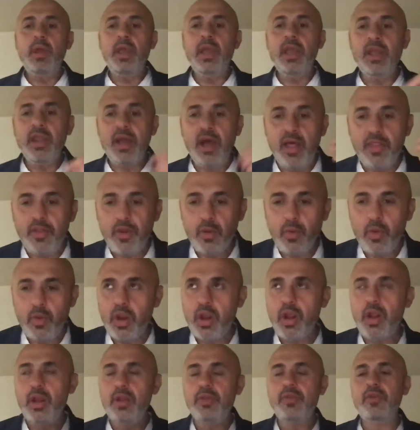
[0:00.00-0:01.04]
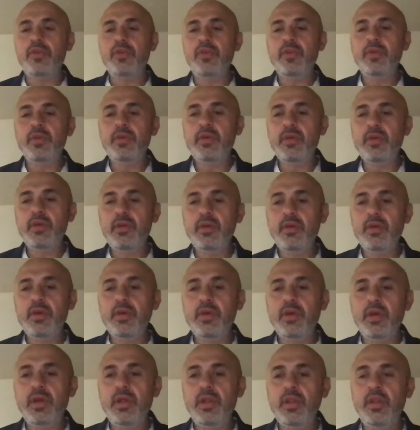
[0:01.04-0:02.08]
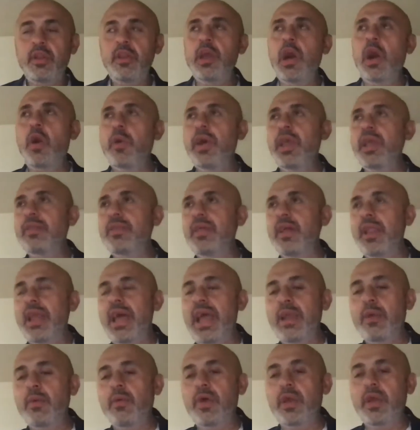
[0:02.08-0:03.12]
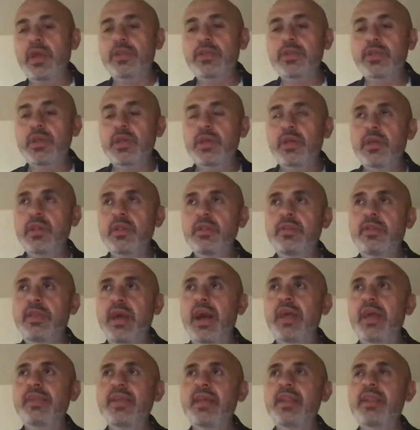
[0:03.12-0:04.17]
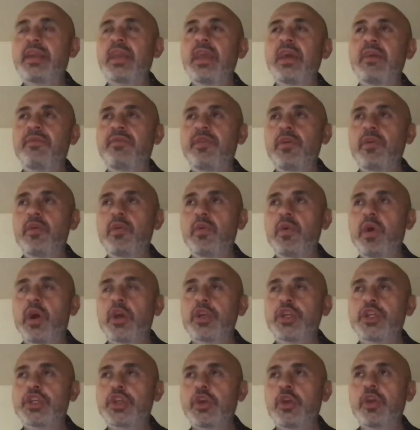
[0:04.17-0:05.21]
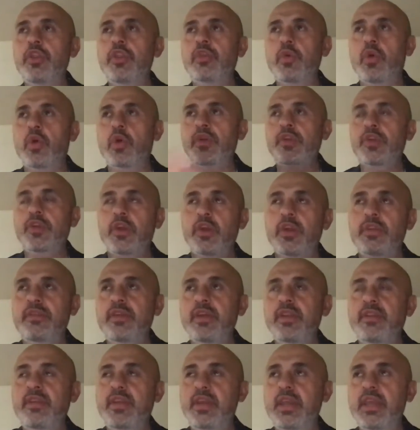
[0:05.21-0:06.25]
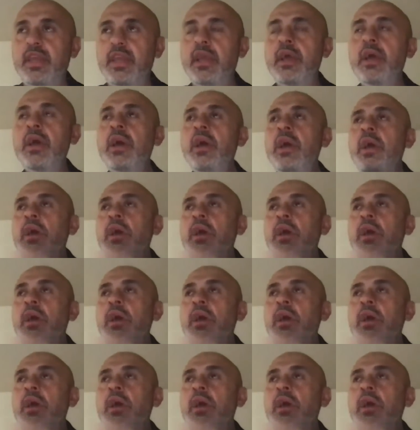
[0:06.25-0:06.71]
In other words, knowing the language doesn't give you assurance or certainty